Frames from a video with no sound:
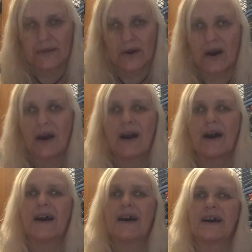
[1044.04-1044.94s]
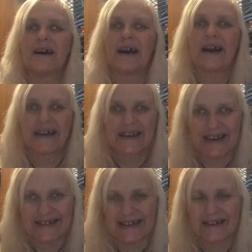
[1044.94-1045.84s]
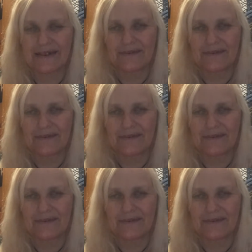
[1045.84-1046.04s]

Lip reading: Ah, I get it,